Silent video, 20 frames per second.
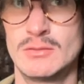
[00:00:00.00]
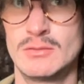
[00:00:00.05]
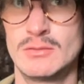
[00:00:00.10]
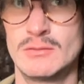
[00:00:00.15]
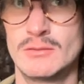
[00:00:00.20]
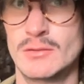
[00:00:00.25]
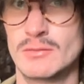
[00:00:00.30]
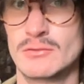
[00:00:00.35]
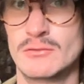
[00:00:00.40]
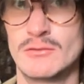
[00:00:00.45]

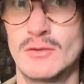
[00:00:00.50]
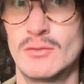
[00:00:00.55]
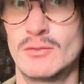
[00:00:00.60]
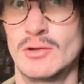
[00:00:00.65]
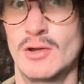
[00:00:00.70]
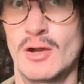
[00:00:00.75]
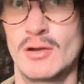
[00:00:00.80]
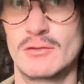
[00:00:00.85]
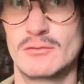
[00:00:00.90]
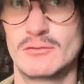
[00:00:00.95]
There was no
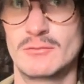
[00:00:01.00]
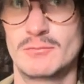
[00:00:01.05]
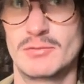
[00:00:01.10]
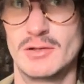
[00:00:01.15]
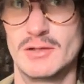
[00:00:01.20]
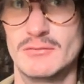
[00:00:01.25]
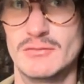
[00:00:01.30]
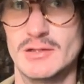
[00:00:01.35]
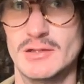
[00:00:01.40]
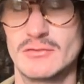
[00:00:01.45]
Gursk
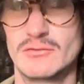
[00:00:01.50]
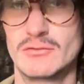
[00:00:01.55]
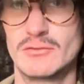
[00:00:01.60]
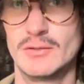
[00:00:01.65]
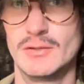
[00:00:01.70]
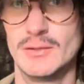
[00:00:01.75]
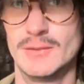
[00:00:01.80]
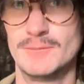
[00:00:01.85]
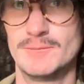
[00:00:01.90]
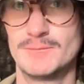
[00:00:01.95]

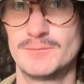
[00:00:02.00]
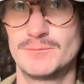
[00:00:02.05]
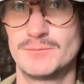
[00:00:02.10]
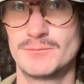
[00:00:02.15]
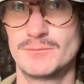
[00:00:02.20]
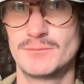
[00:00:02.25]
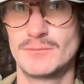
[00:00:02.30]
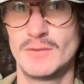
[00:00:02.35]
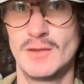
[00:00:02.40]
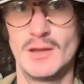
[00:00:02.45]
previously.
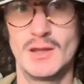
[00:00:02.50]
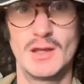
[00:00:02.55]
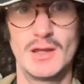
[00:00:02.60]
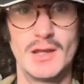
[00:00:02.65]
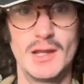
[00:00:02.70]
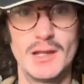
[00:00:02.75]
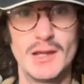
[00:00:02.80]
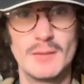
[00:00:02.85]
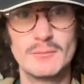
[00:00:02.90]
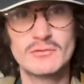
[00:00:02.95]
And
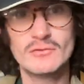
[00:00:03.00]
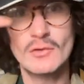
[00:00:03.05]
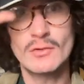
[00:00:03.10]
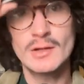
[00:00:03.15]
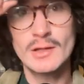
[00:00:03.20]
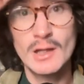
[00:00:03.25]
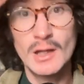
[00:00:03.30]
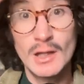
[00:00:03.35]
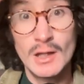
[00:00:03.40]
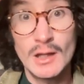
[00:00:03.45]
hey, I'm
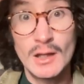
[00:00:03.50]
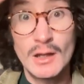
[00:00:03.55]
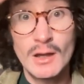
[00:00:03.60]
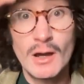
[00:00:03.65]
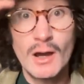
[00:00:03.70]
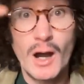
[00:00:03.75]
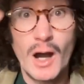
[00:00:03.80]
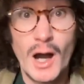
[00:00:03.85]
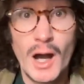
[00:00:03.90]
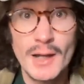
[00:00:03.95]
sorry.
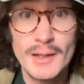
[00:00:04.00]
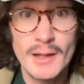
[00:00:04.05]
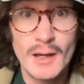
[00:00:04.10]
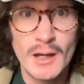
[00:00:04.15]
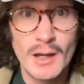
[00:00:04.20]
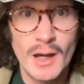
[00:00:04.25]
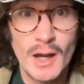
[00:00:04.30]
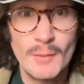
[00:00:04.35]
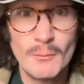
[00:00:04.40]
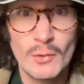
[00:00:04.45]

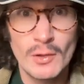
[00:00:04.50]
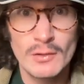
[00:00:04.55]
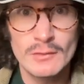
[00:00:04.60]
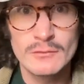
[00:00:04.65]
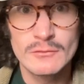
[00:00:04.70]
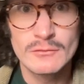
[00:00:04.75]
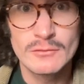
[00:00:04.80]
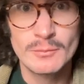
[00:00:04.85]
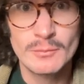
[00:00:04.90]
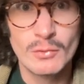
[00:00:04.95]
I'm wearing
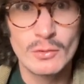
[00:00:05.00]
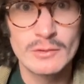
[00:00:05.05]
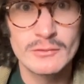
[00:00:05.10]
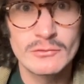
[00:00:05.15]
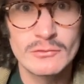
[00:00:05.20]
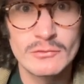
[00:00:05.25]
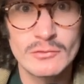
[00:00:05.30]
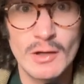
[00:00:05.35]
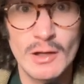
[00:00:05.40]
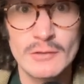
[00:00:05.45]
some
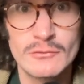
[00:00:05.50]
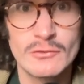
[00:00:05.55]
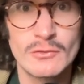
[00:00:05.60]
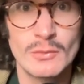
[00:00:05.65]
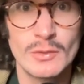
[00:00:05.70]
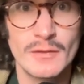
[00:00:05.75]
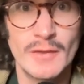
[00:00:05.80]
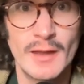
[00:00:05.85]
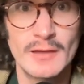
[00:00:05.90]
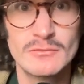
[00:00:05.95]
moisturizer
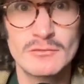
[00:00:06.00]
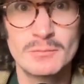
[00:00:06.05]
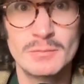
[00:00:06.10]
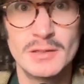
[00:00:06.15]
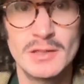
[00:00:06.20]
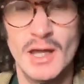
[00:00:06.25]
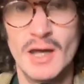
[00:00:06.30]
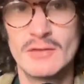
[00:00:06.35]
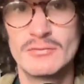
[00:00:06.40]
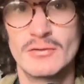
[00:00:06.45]
with
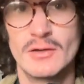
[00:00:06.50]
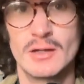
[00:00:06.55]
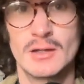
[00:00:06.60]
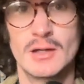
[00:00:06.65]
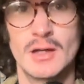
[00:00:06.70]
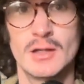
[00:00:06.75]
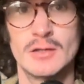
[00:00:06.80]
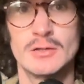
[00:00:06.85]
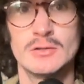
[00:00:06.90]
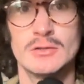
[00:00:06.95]
SPF. I
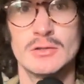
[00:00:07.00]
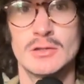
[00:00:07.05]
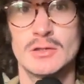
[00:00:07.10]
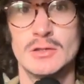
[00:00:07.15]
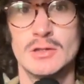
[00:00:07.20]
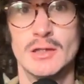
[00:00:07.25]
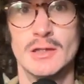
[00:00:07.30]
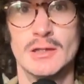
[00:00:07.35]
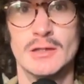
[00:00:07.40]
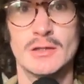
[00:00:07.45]
kind of look
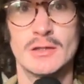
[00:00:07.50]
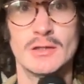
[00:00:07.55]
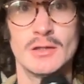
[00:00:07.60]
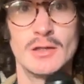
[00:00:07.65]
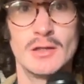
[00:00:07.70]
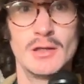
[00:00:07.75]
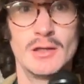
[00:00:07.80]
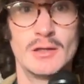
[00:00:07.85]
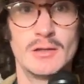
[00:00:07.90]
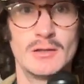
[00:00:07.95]
like
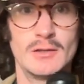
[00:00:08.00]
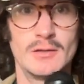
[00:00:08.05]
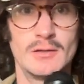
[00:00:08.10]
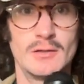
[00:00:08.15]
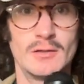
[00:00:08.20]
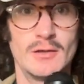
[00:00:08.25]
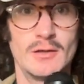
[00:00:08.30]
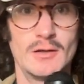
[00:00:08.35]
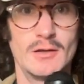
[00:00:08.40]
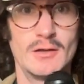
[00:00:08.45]

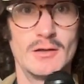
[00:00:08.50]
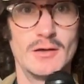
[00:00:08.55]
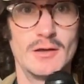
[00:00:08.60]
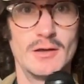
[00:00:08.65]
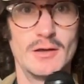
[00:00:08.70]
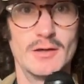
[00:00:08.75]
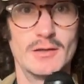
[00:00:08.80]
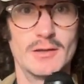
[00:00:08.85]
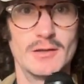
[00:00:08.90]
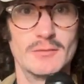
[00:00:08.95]

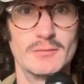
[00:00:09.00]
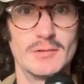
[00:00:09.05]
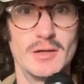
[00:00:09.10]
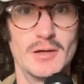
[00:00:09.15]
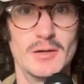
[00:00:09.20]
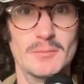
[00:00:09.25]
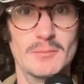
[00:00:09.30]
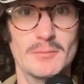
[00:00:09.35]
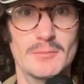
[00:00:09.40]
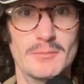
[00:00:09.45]

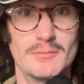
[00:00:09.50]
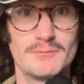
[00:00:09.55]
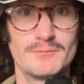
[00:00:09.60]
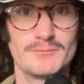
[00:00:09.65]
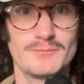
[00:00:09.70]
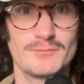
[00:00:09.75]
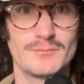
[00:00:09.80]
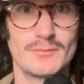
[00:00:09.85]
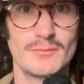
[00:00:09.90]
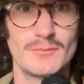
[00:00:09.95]
a
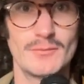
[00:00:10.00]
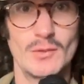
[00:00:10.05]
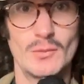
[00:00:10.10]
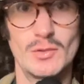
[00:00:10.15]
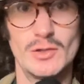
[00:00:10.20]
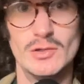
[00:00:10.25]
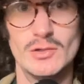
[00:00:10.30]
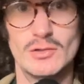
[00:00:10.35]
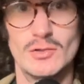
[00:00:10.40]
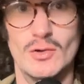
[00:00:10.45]
what
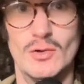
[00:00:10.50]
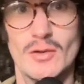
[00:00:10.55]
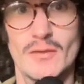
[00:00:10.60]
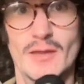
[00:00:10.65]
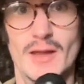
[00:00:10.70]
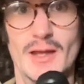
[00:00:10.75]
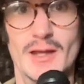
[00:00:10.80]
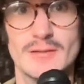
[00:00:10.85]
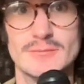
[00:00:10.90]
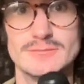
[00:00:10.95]
do you call
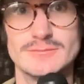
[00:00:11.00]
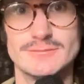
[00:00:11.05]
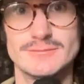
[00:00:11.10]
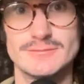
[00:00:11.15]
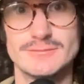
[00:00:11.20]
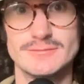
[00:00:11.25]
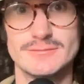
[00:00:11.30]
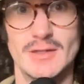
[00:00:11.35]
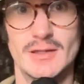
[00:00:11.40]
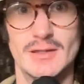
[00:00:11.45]
that?
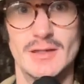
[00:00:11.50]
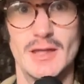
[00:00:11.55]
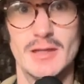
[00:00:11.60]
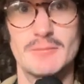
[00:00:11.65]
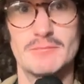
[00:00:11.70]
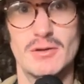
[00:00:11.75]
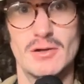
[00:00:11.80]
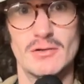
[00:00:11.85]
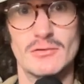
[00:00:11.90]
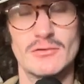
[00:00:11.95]
A gay
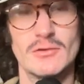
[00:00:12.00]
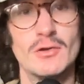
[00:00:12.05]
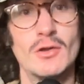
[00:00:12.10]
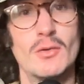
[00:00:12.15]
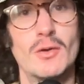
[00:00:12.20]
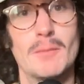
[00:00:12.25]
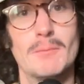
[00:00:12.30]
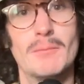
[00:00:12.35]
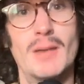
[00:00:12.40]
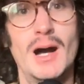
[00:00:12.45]
person?
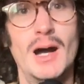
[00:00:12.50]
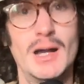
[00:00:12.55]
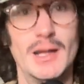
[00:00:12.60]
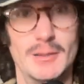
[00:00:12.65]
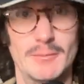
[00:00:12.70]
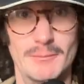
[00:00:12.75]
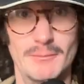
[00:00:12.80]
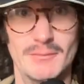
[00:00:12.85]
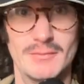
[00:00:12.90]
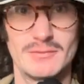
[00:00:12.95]
No, a
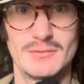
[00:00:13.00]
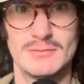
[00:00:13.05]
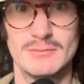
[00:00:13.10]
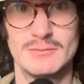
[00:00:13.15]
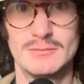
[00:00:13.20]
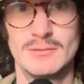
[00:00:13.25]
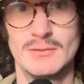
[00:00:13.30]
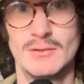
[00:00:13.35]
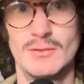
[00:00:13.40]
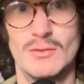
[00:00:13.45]
mime.
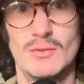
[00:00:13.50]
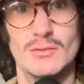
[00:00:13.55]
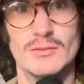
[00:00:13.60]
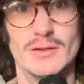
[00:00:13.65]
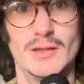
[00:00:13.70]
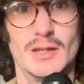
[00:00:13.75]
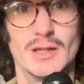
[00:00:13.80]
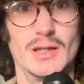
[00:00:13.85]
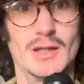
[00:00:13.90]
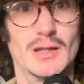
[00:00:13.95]

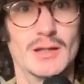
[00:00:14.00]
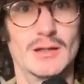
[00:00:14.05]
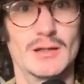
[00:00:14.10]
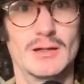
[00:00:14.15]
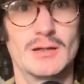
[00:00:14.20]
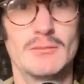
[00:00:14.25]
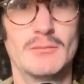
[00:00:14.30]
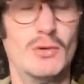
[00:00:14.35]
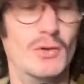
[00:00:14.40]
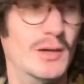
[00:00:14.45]
Only kidding.
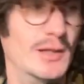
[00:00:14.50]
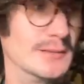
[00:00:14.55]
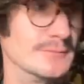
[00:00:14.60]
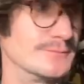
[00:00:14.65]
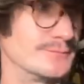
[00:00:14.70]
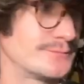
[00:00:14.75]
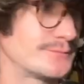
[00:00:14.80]
Come on.